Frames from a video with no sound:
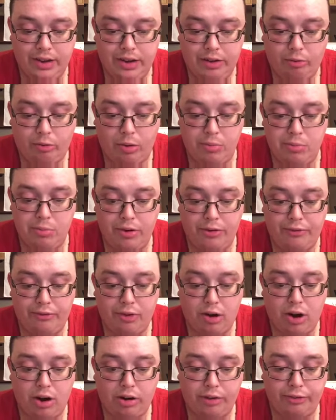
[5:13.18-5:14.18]
Remove
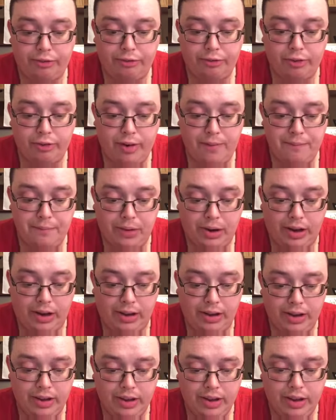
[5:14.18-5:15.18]
far from me
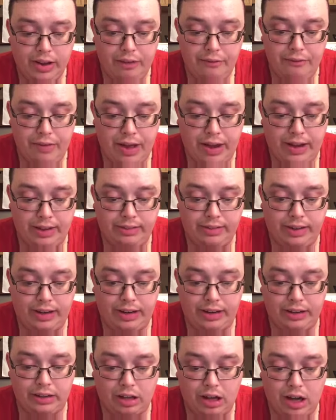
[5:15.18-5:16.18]
vanity
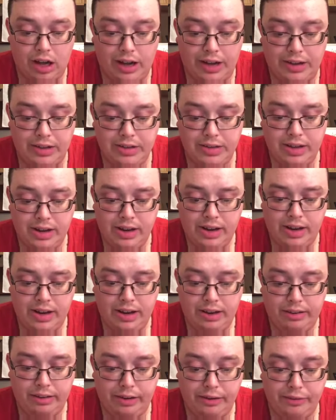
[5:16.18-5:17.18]
and lies.
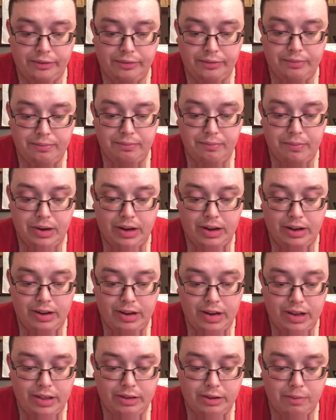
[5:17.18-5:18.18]
Give me
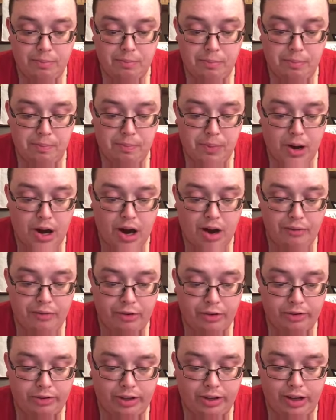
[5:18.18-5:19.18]
neither
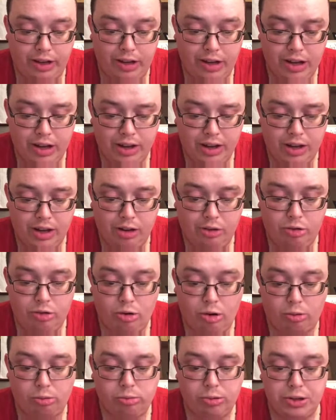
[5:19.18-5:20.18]
poverty
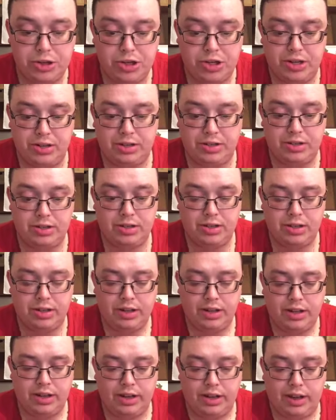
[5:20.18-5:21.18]
nor riches.
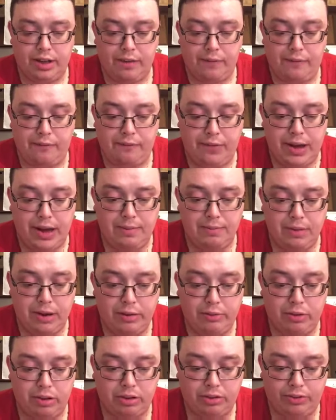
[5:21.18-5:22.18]
Feed me
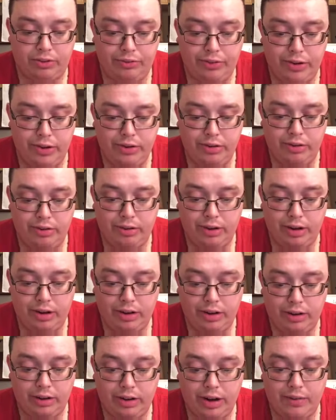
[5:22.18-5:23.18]
with food
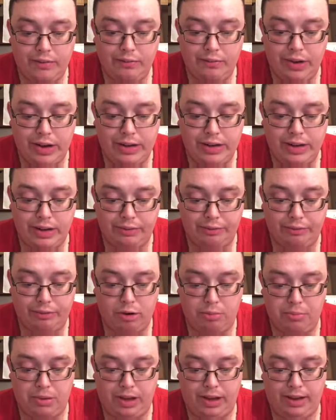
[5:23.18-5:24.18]
convenient for
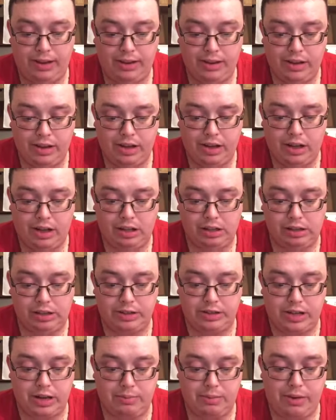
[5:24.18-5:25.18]
me,
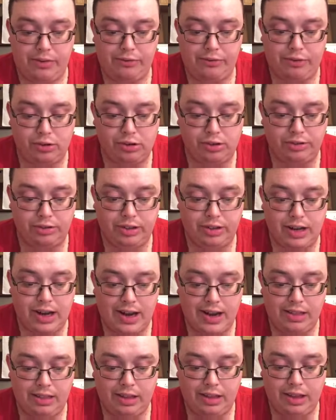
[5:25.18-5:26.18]
lest I be full and
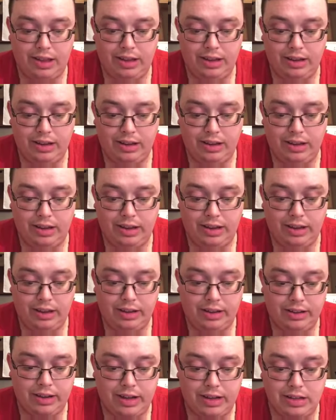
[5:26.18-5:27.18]
deny thee,
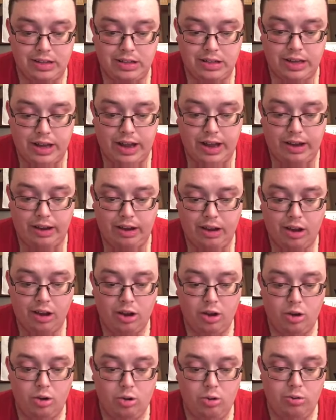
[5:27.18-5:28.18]
and say,
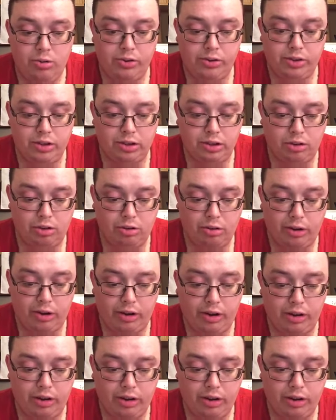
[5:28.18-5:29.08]
Who is the Lord?